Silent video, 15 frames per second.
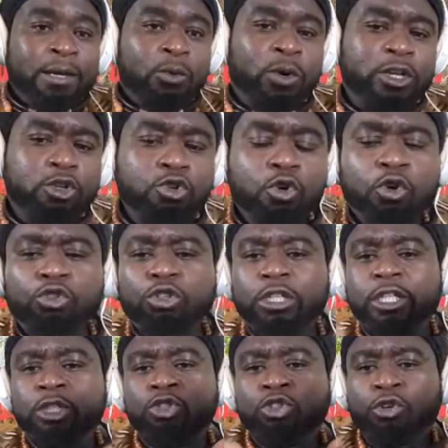When you go to
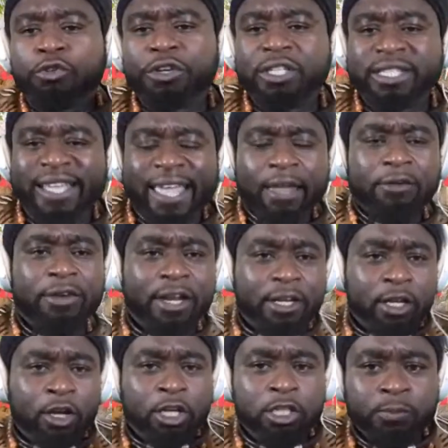the tourist area,
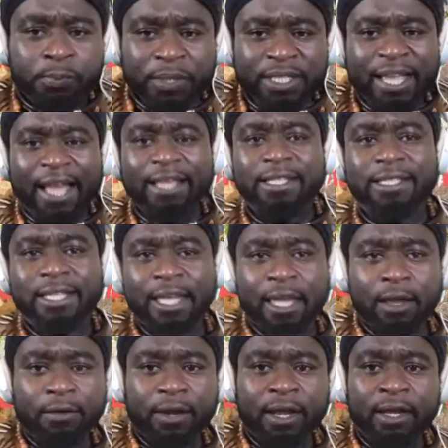the hospitality
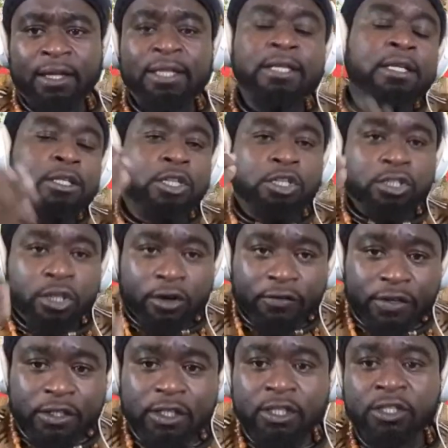area, the
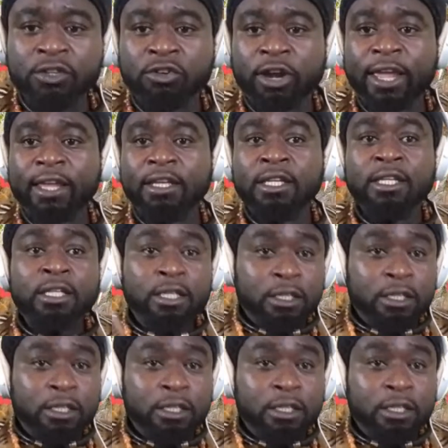service is great.